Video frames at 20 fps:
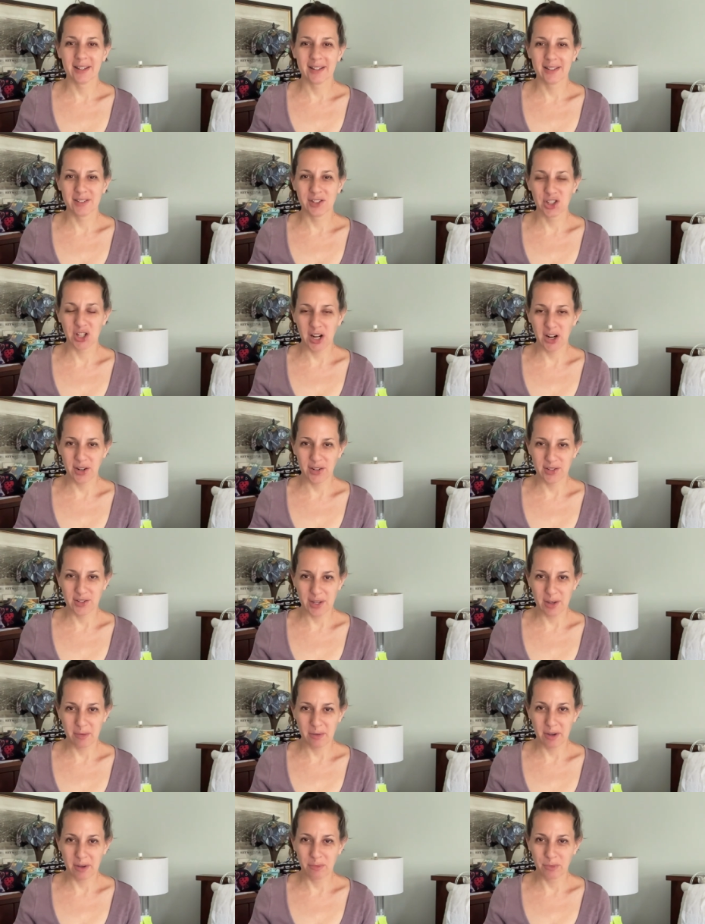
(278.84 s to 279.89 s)
chairs that
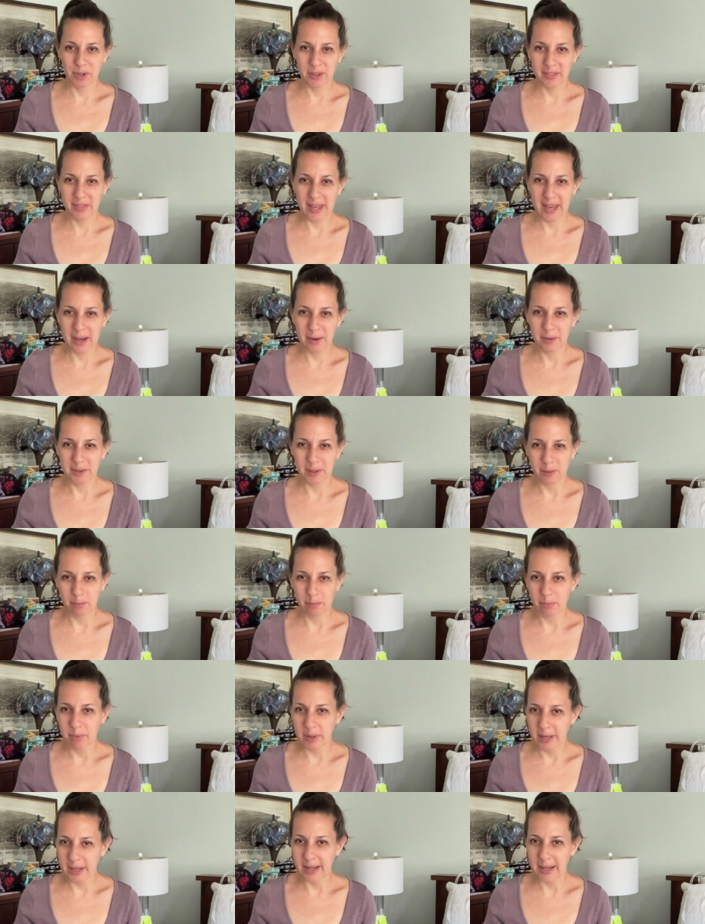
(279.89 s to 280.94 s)
went with that with the
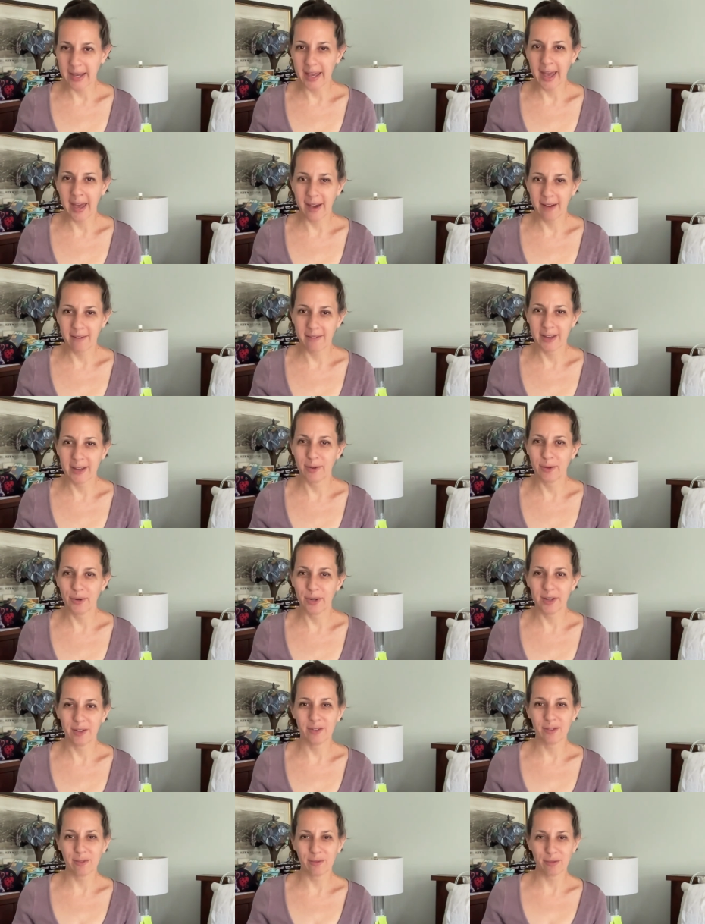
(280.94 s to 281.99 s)
big, heavy
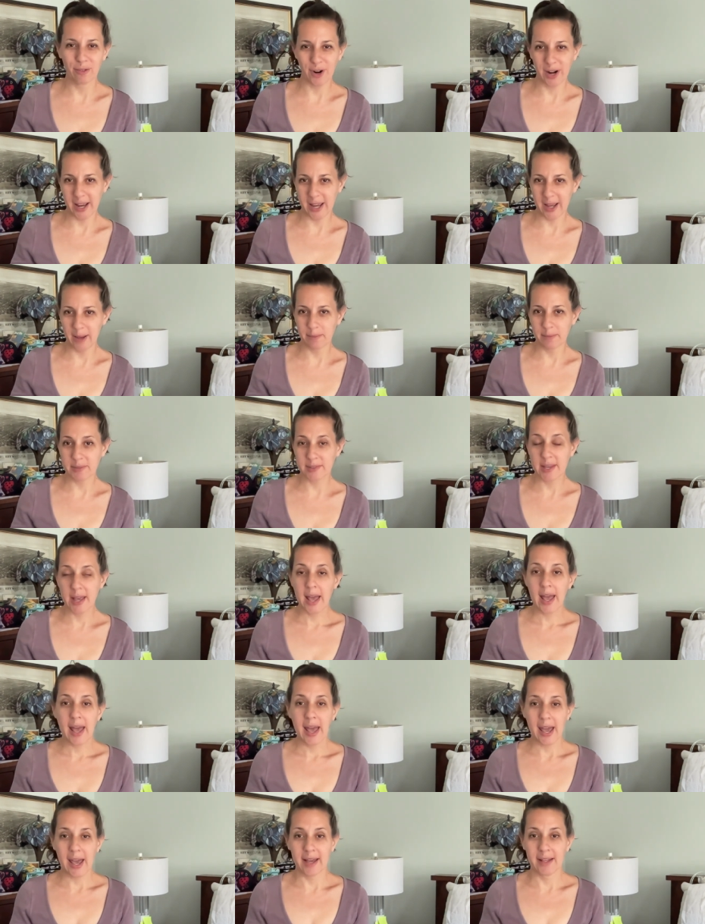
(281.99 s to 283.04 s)
wooden frames,
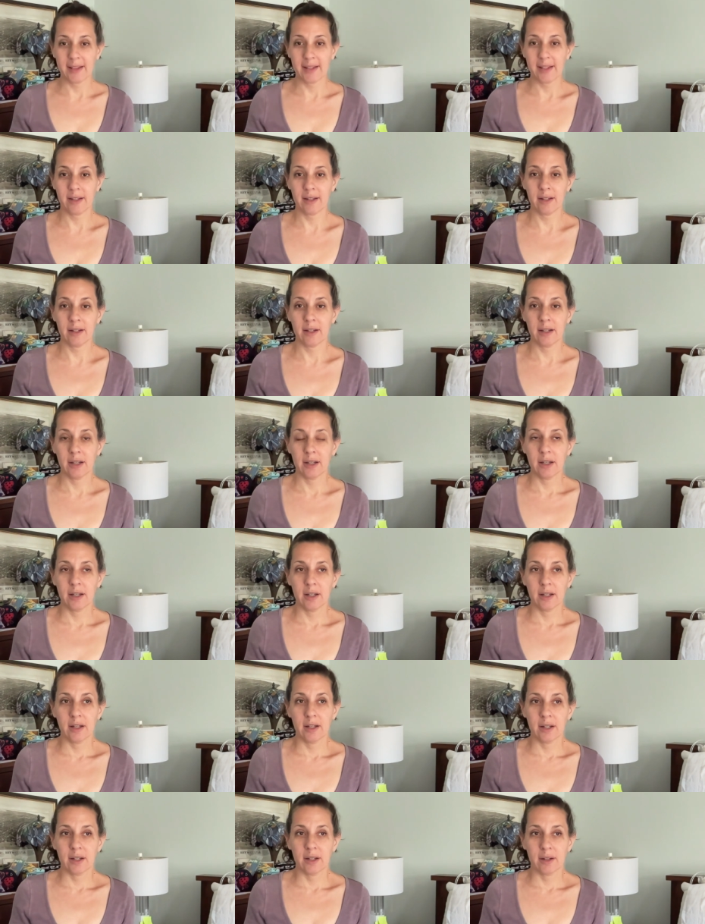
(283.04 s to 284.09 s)
and the
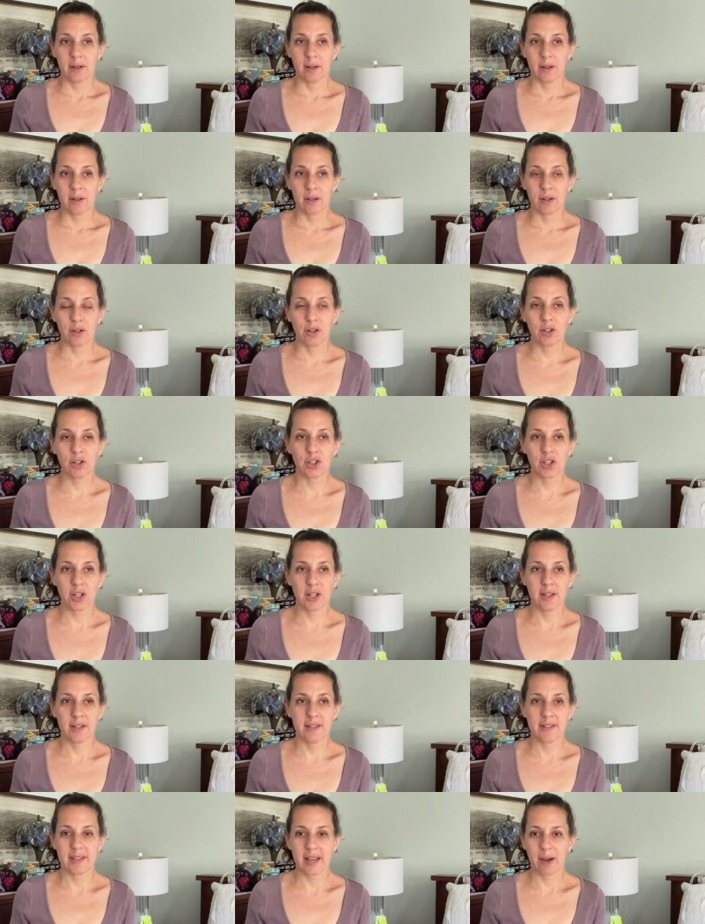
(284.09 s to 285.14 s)

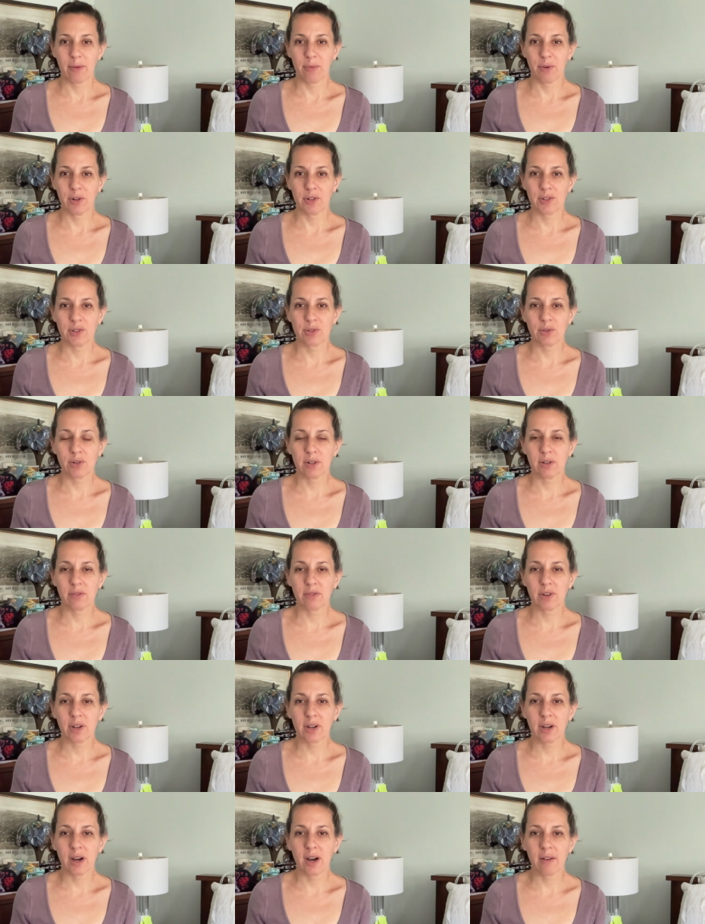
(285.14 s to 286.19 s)
cushions that were sort of
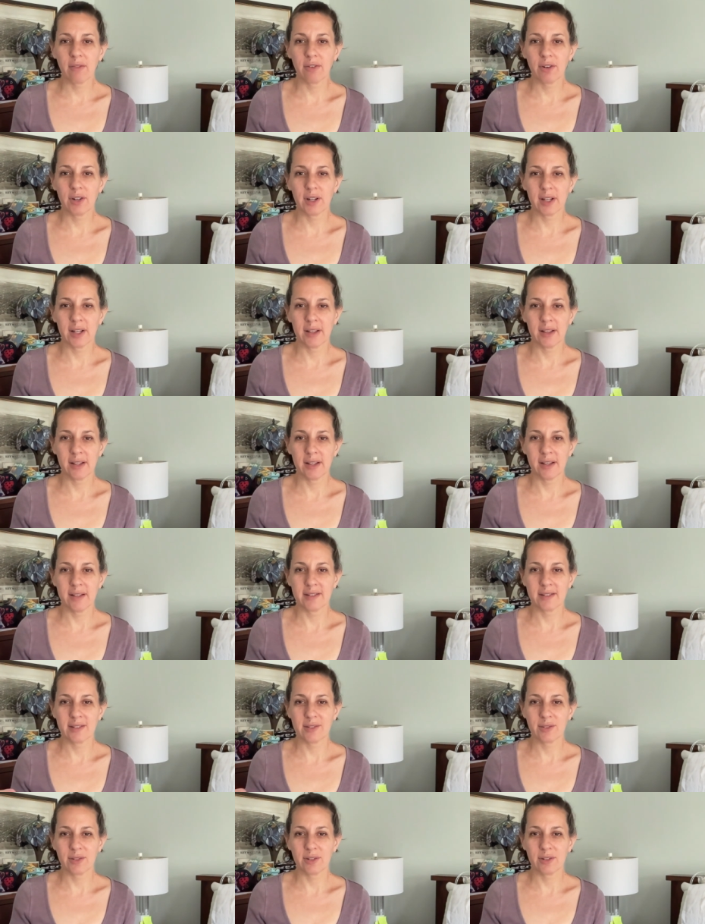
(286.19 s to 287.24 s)
covered in this
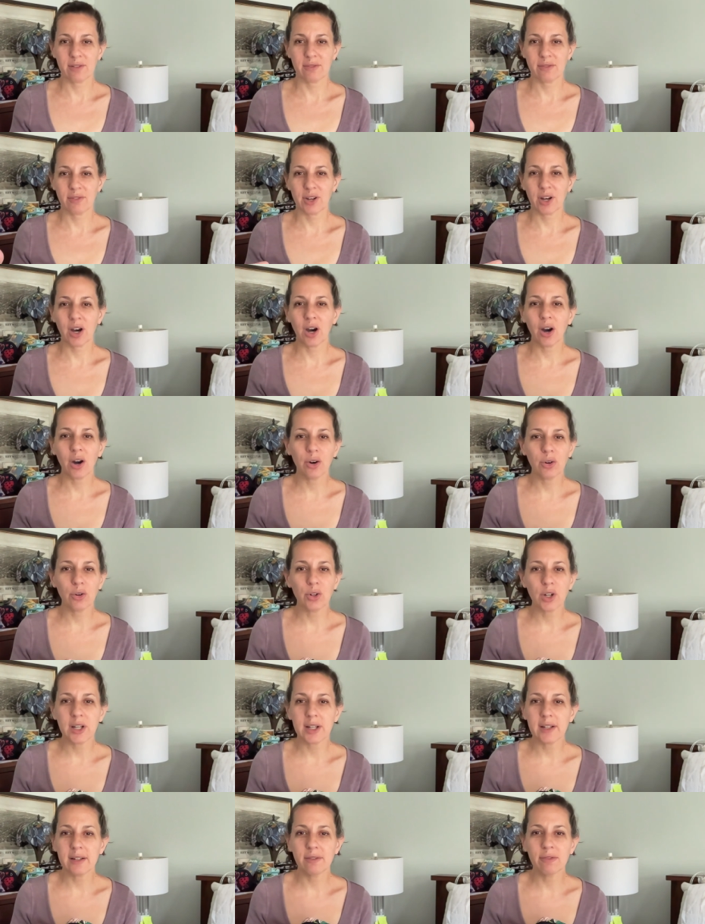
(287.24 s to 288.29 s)
sort of
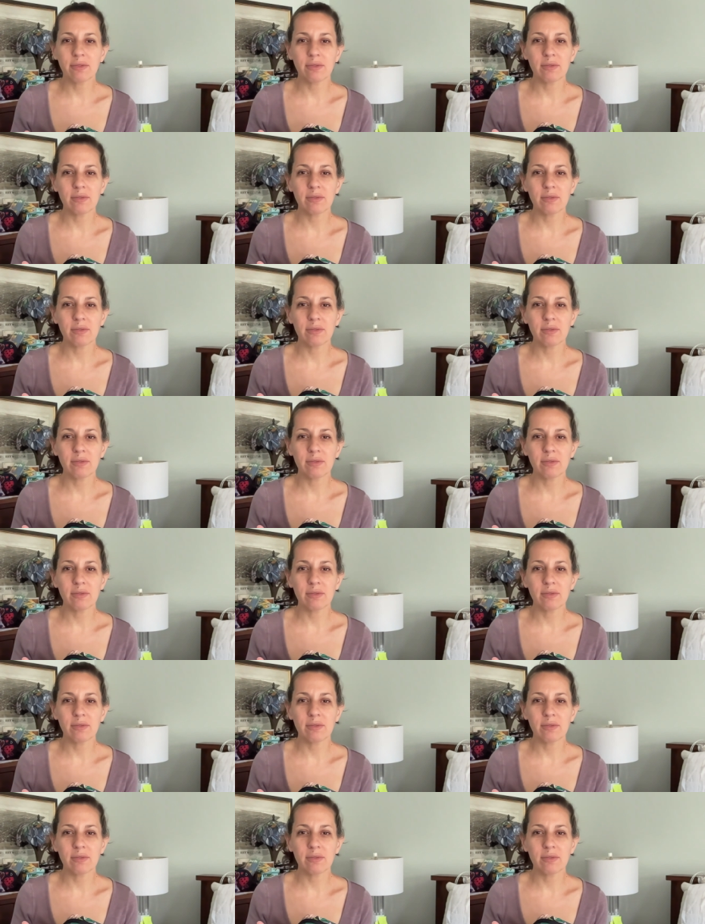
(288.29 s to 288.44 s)
coated